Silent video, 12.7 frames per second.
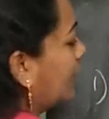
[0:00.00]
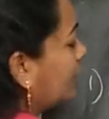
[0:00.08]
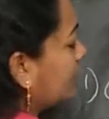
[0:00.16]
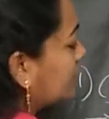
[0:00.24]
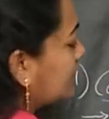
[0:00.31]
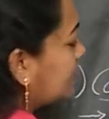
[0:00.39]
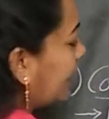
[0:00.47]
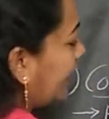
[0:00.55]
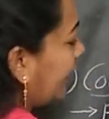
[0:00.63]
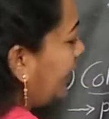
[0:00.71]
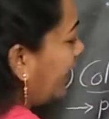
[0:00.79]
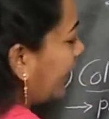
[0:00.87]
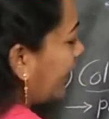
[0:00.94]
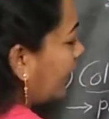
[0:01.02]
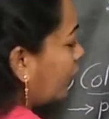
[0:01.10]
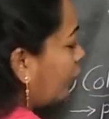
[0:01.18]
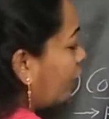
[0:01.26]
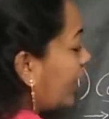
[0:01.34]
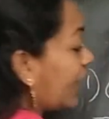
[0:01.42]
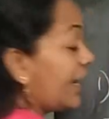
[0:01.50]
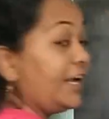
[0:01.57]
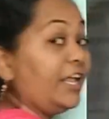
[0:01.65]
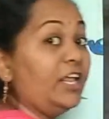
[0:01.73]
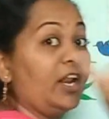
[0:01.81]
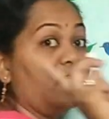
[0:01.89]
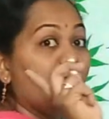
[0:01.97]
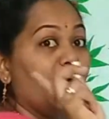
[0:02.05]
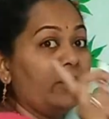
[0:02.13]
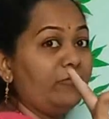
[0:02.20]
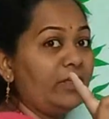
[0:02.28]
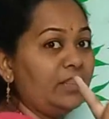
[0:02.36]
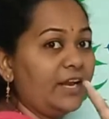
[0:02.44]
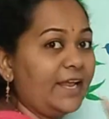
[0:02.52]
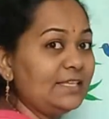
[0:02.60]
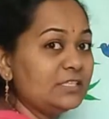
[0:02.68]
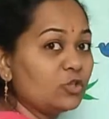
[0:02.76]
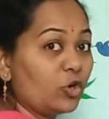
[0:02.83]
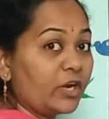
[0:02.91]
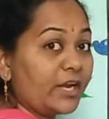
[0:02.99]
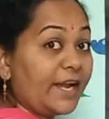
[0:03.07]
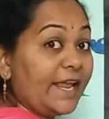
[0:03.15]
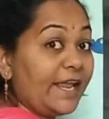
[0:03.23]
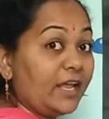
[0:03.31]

Second ray. We are writing one ray, so ray.